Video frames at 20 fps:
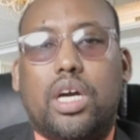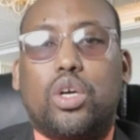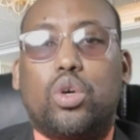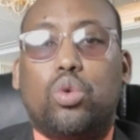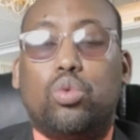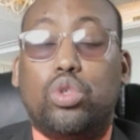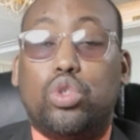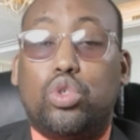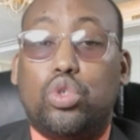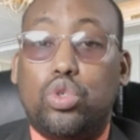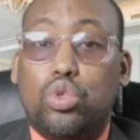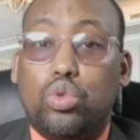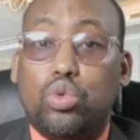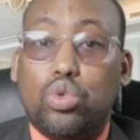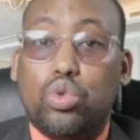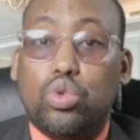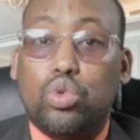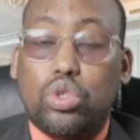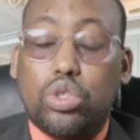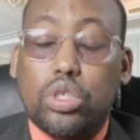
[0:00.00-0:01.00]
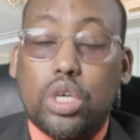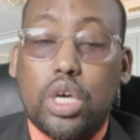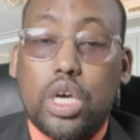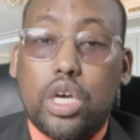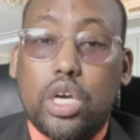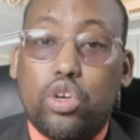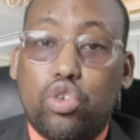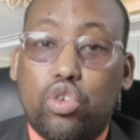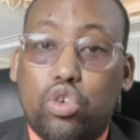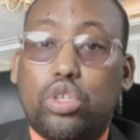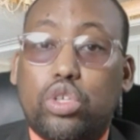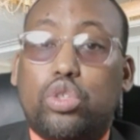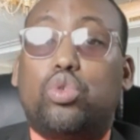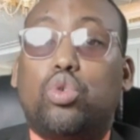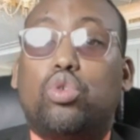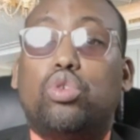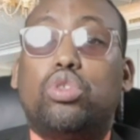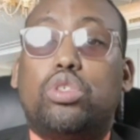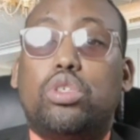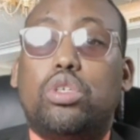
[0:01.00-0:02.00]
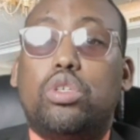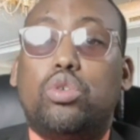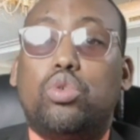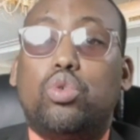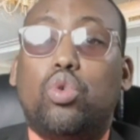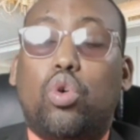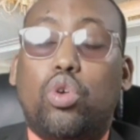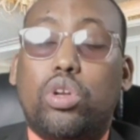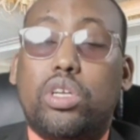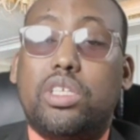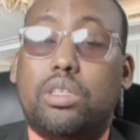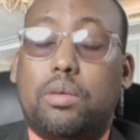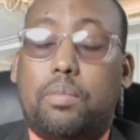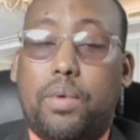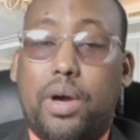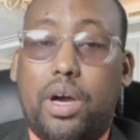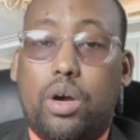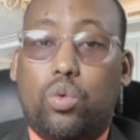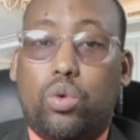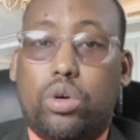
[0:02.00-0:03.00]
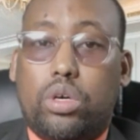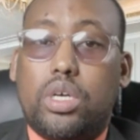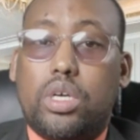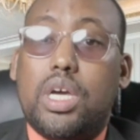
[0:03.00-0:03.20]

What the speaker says: going to use in order to continue holding the power.